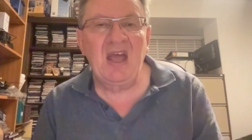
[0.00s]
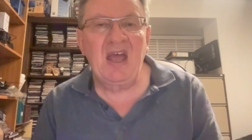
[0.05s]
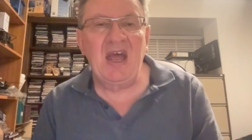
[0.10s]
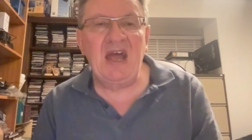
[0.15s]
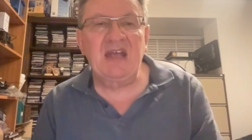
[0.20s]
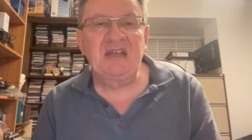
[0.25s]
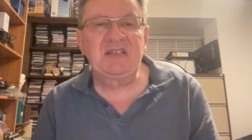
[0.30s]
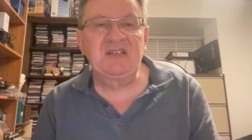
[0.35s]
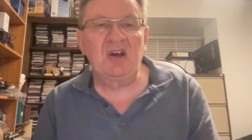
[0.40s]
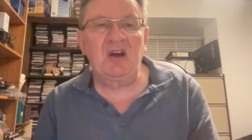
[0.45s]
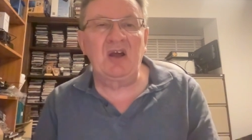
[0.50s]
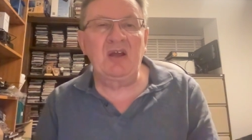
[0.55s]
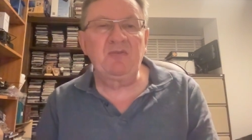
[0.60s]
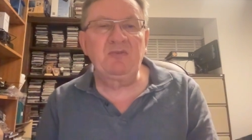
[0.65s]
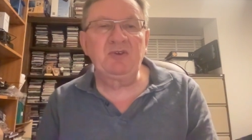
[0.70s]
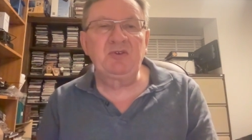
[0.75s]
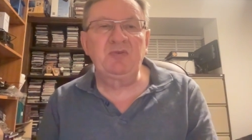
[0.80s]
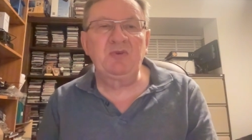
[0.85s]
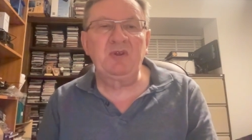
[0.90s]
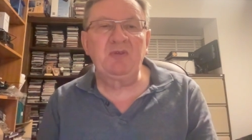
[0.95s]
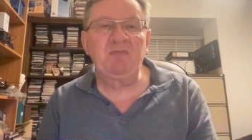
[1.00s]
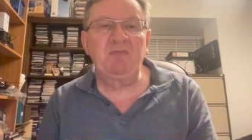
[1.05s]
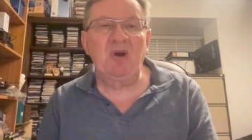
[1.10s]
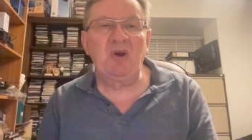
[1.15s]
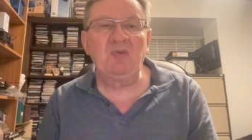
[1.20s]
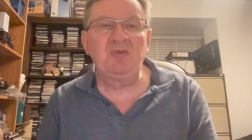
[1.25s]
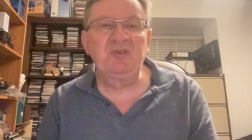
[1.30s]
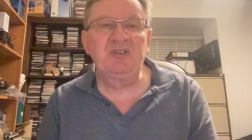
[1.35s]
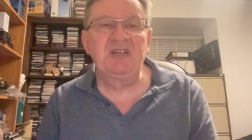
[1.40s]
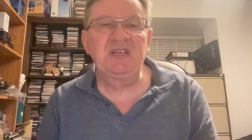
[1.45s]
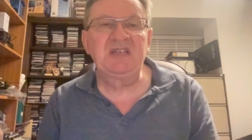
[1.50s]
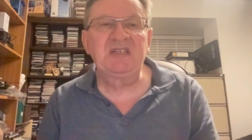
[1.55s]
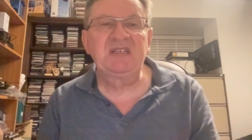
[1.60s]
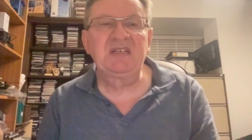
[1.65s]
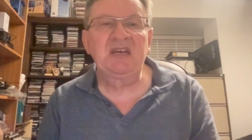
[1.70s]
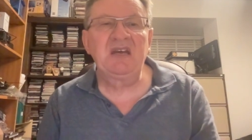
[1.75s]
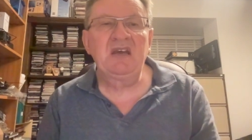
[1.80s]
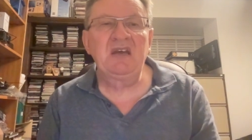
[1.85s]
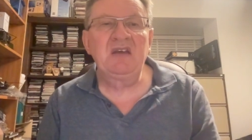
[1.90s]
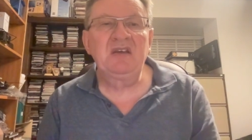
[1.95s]
As I was with
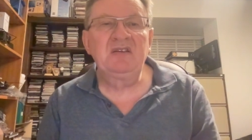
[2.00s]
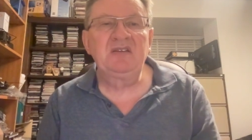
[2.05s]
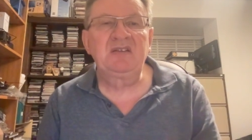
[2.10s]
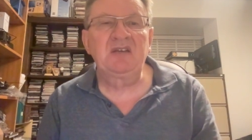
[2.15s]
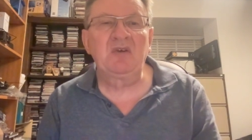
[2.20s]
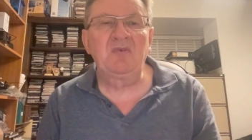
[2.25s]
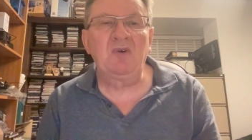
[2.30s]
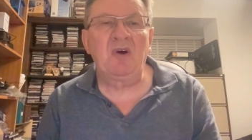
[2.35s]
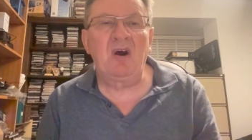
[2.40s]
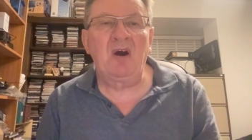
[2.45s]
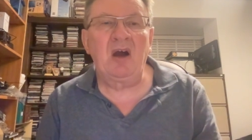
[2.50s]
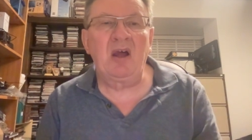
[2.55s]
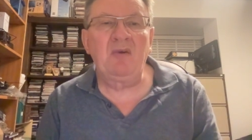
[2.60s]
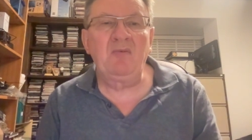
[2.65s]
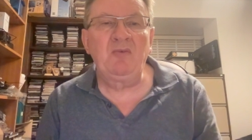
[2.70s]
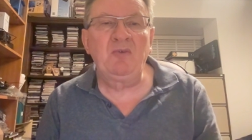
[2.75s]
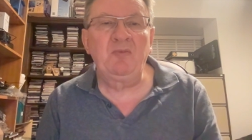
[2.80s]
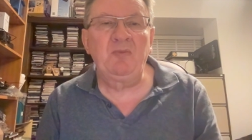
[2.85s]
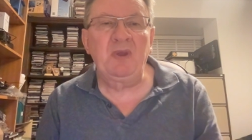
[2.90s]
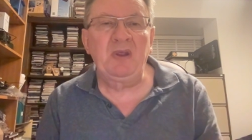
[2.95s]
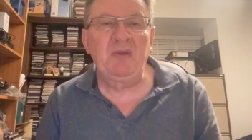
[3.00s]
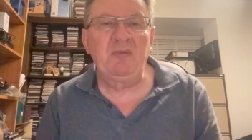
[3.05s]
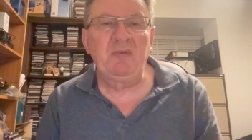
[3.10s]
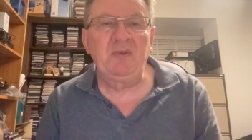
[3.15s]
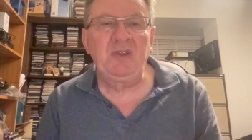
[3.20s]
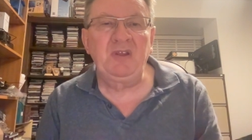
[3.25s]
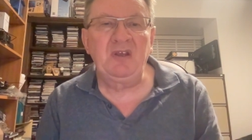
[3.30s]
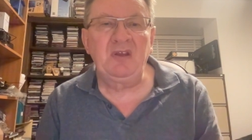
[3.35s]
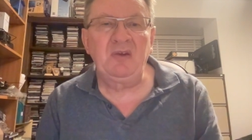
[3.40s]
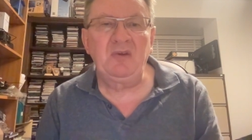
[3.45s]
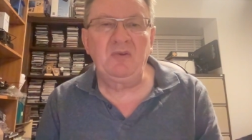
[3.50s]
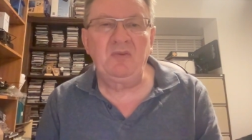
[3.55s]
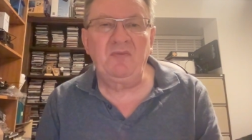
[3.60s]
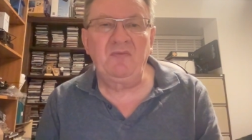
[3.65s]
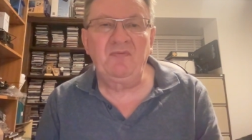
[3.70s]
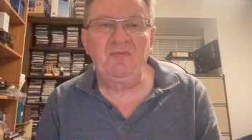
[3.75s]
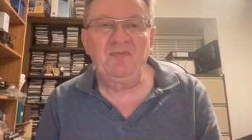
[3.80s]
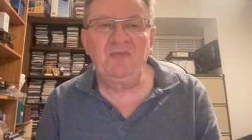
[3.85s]
Moses, so I will be with you.